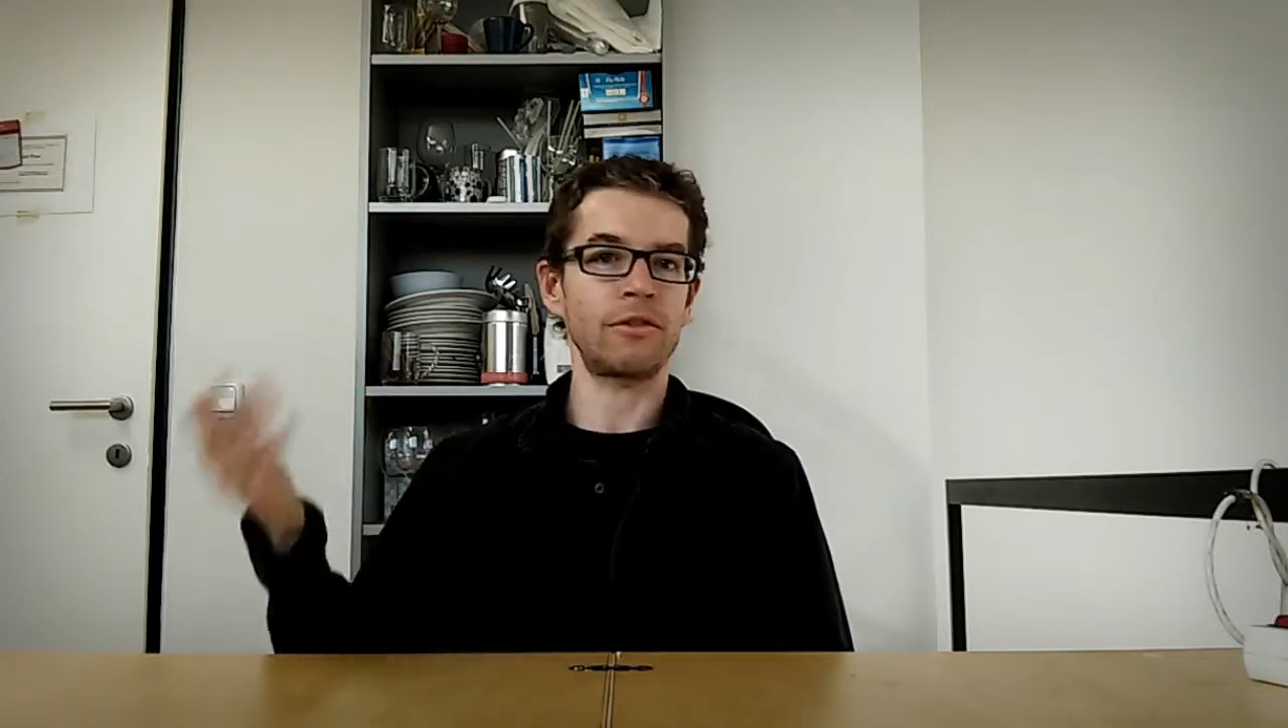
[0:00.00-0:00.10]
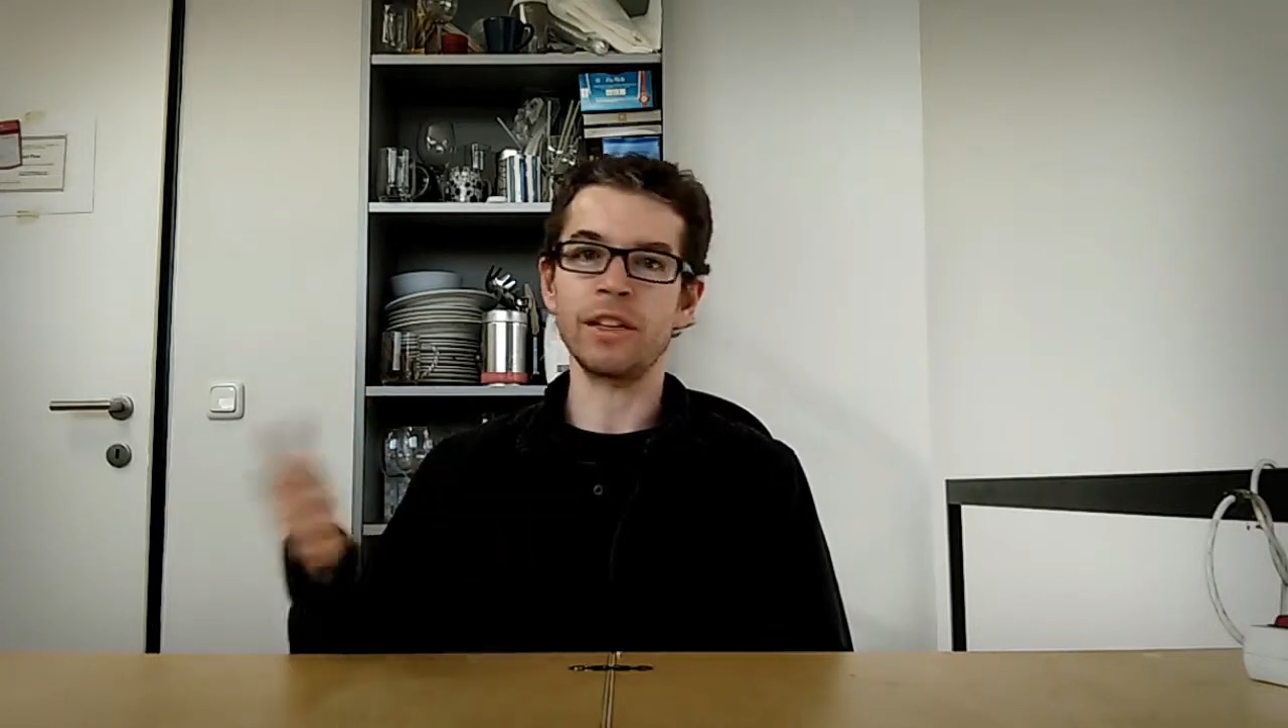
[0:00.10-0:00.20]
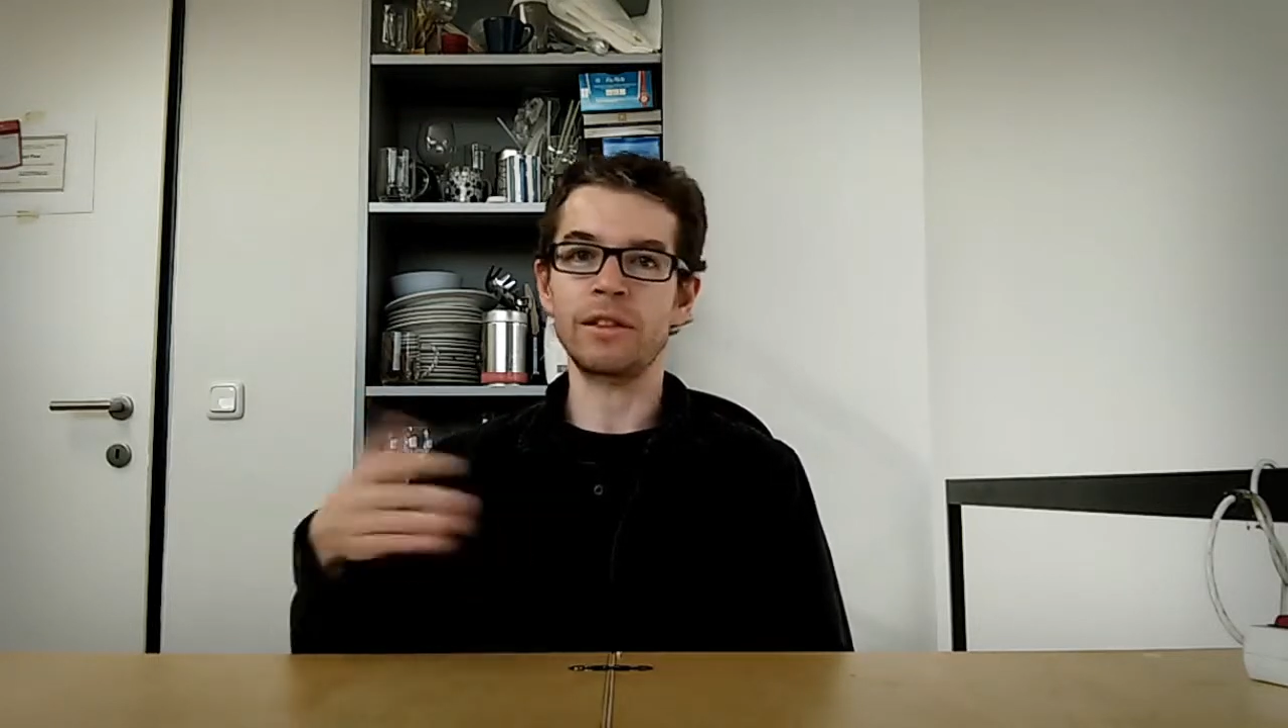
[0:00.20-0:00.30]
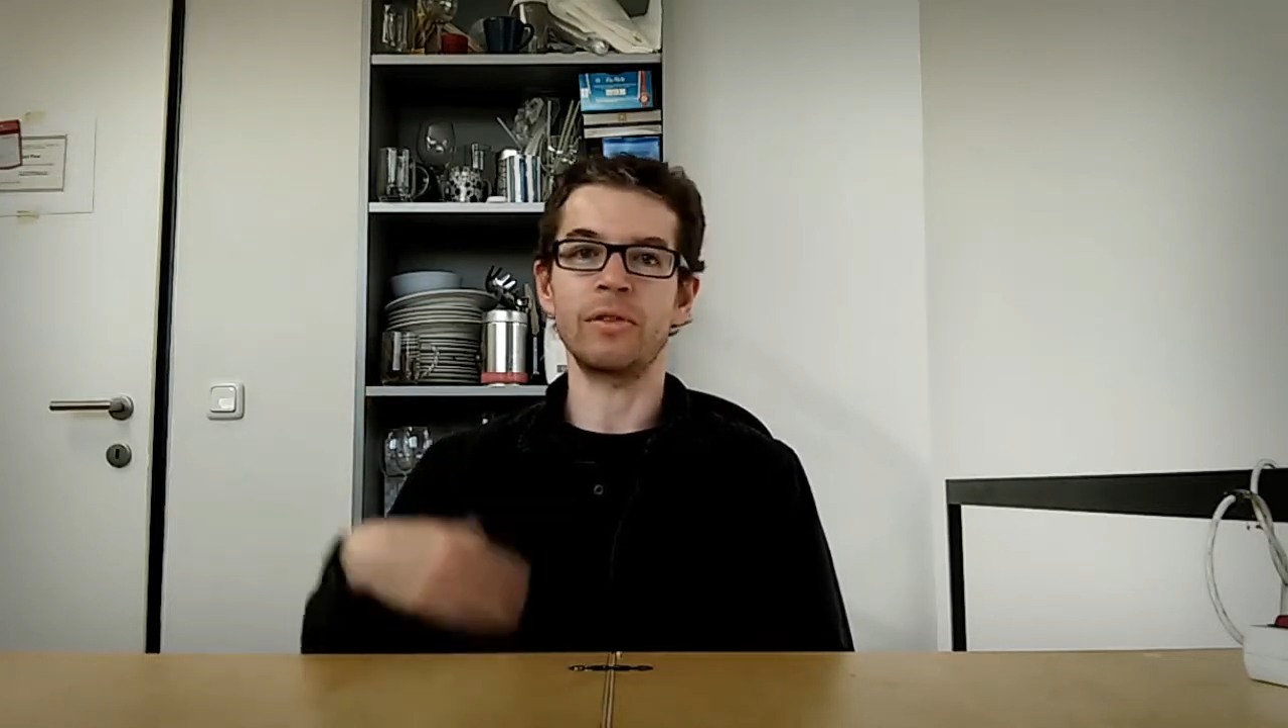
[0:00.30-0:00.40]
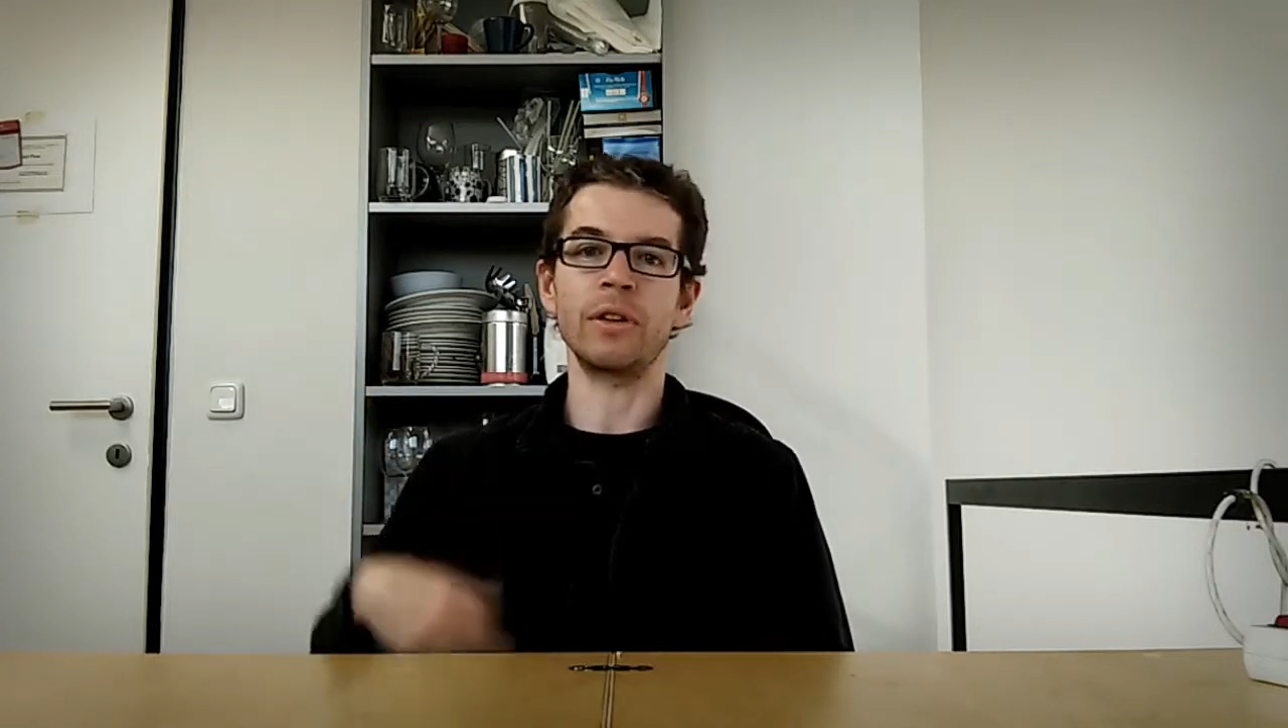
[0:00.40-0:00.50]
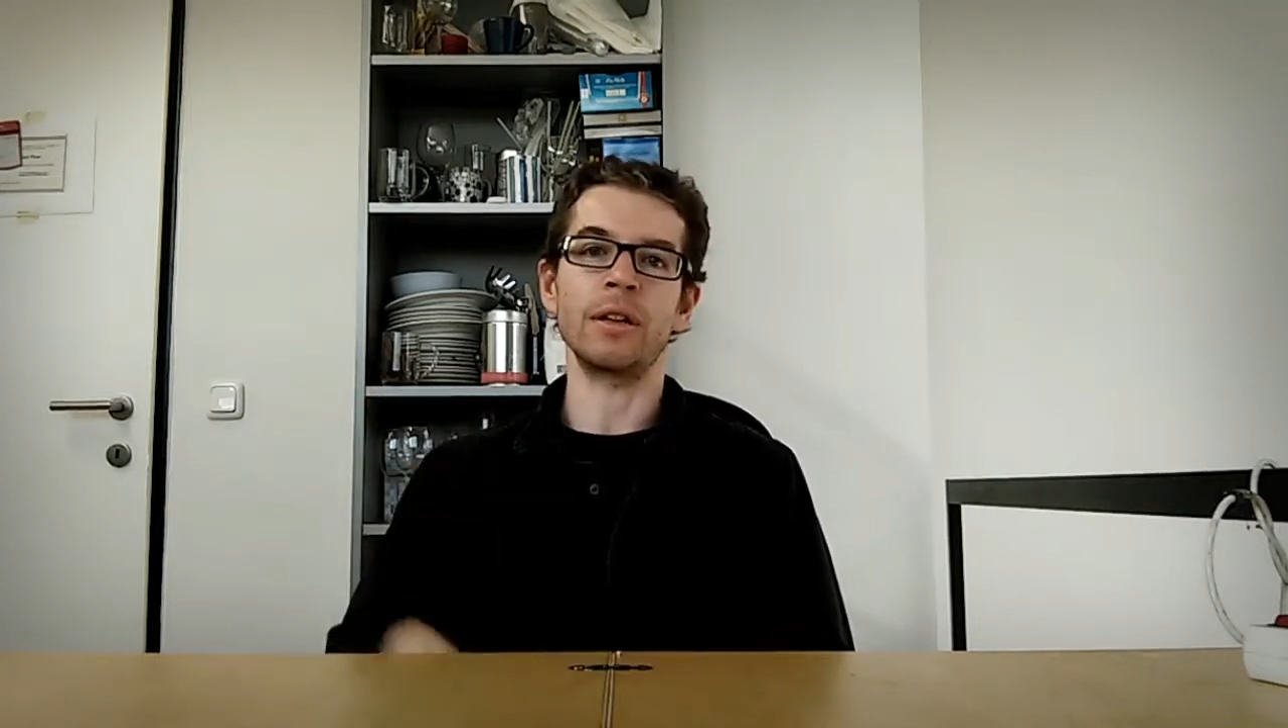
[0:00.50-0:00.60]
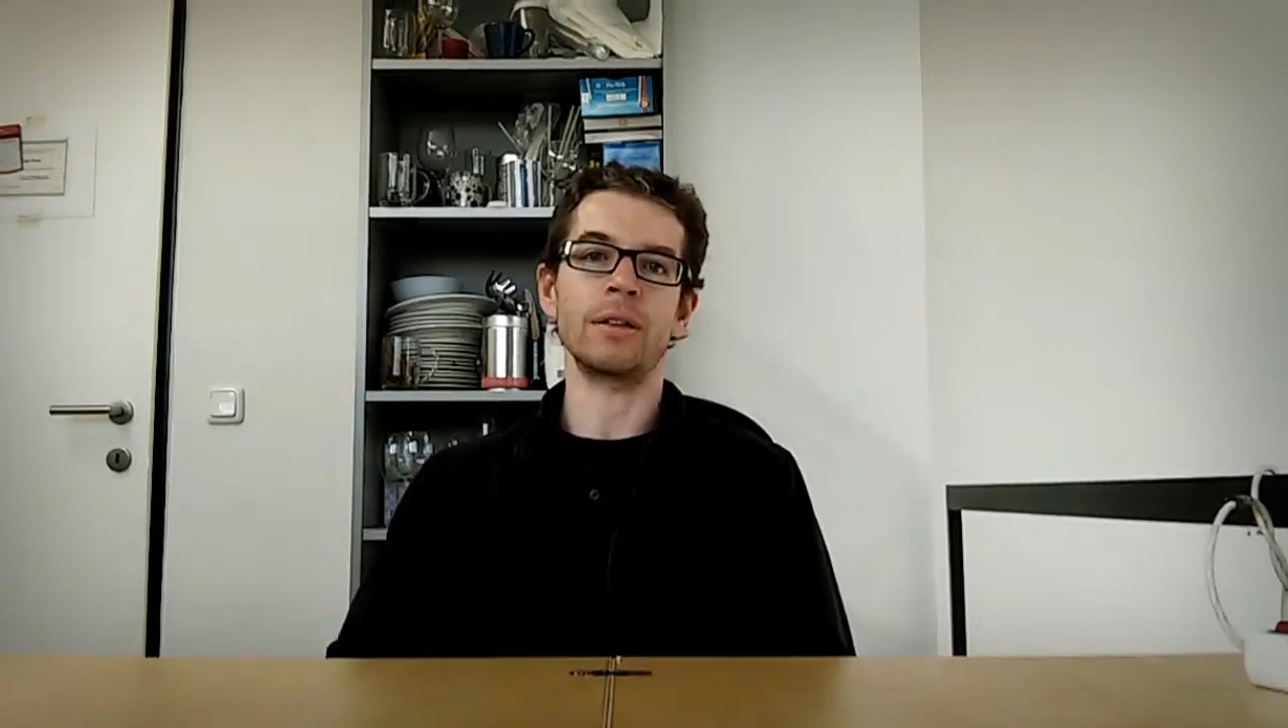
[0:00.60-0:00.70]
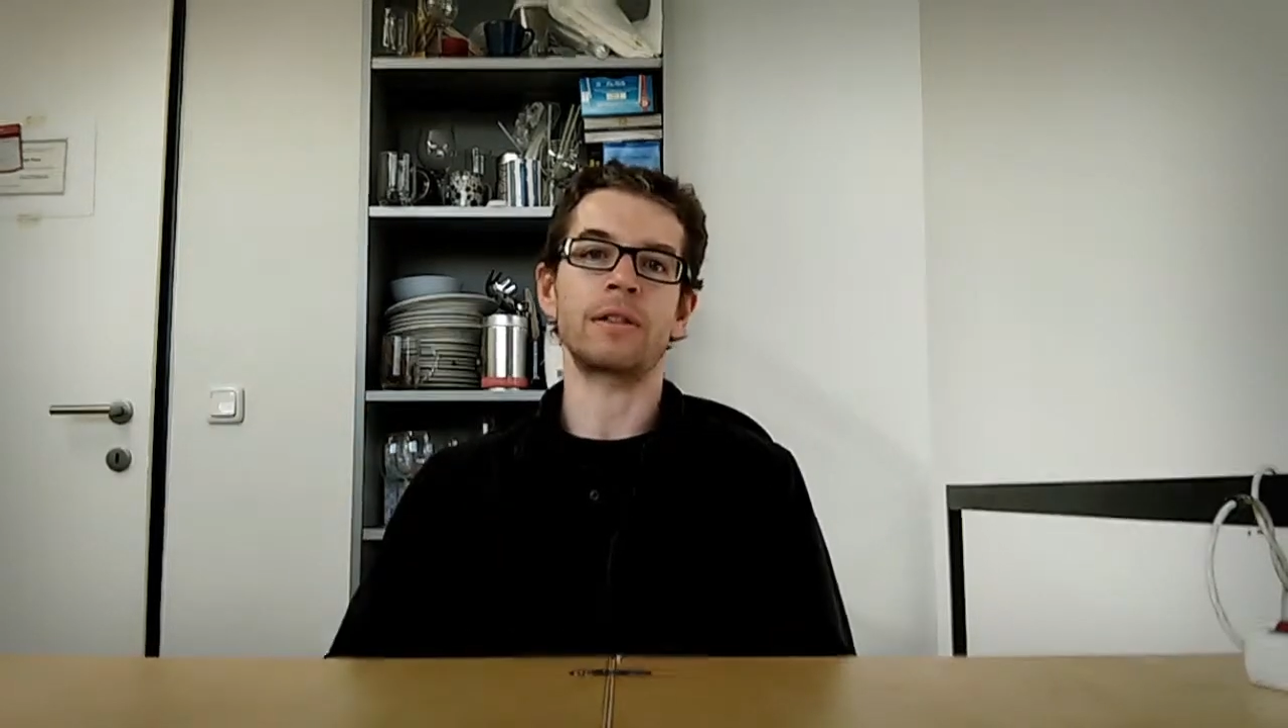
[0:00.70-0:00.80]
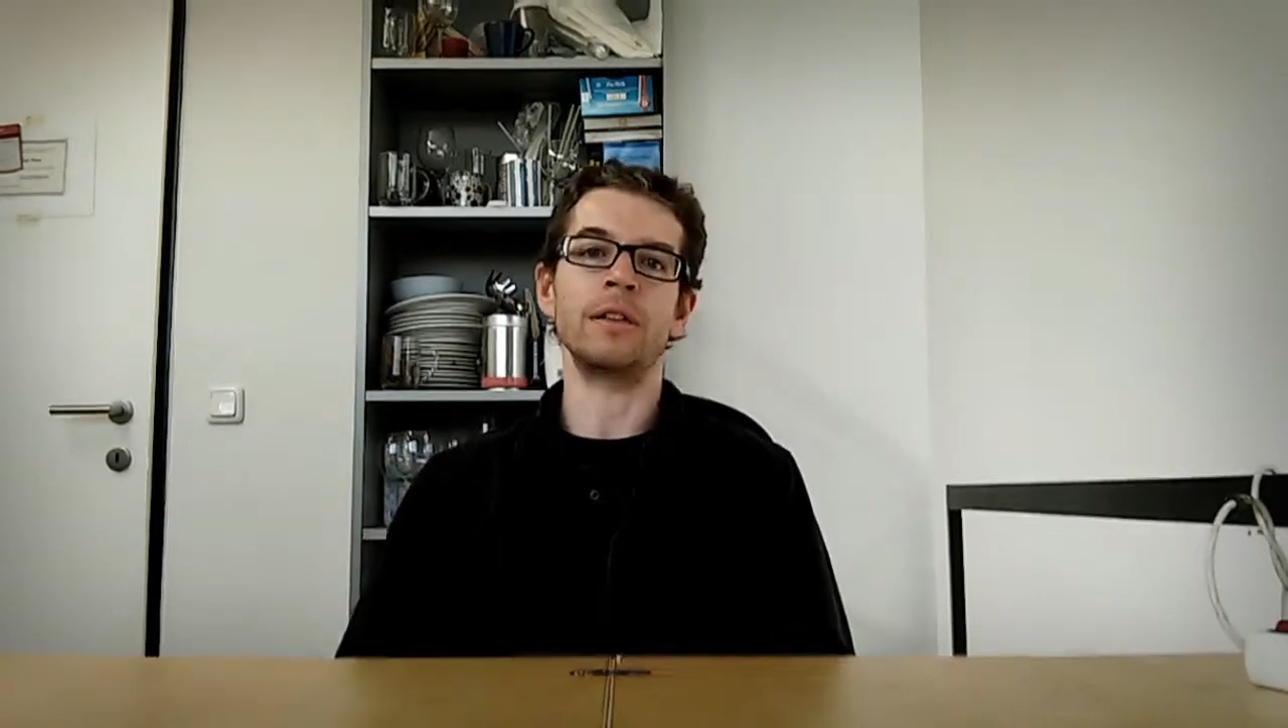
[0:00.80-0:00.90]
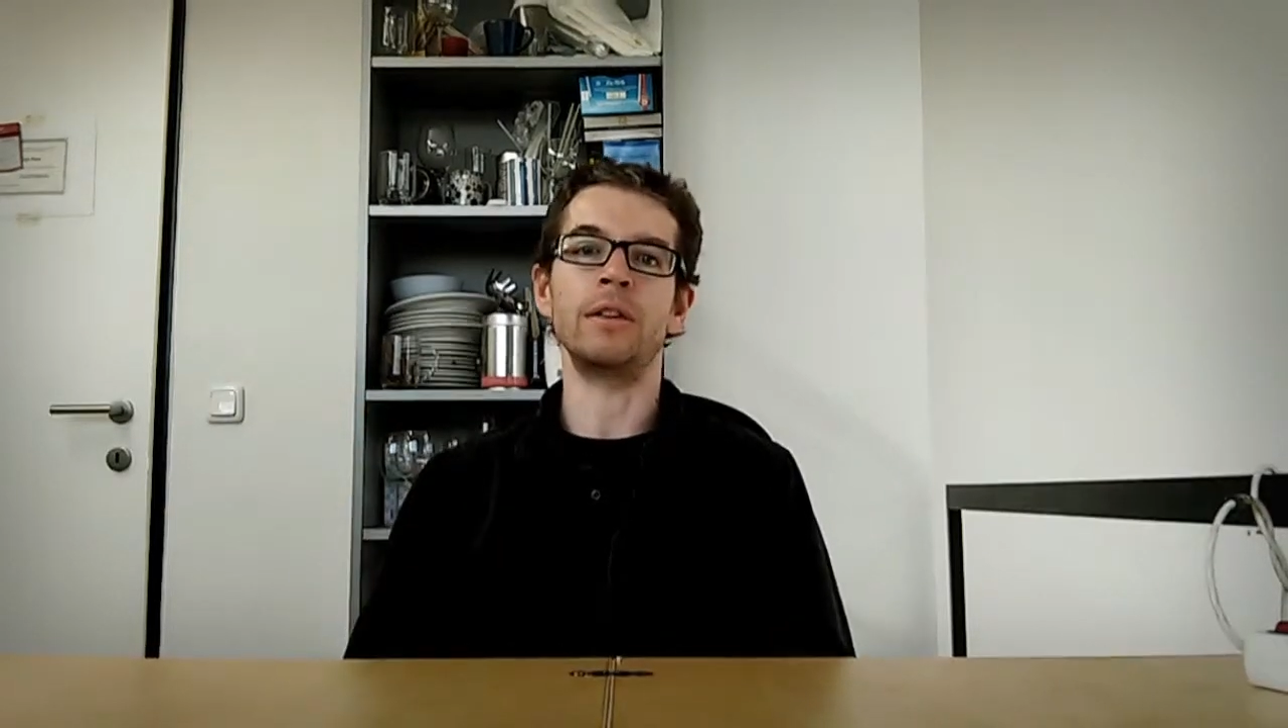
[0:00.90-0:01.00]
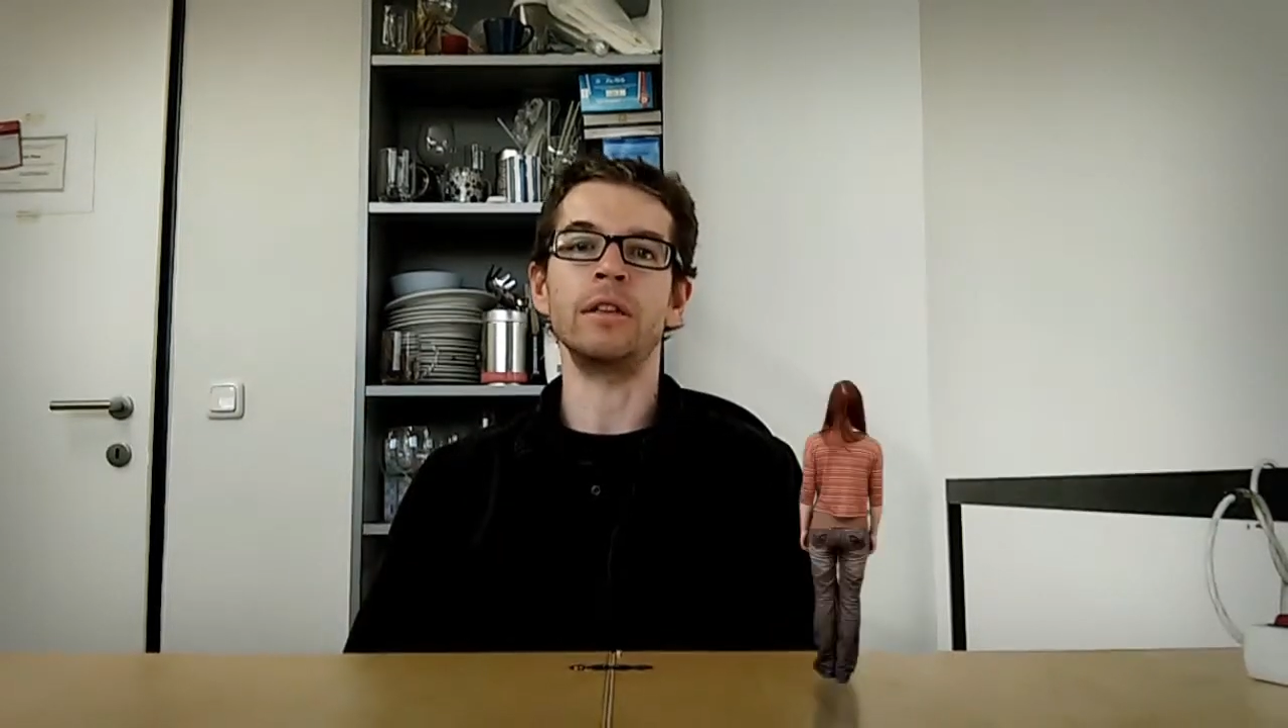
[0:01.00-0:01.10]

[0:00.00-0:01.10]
festivals in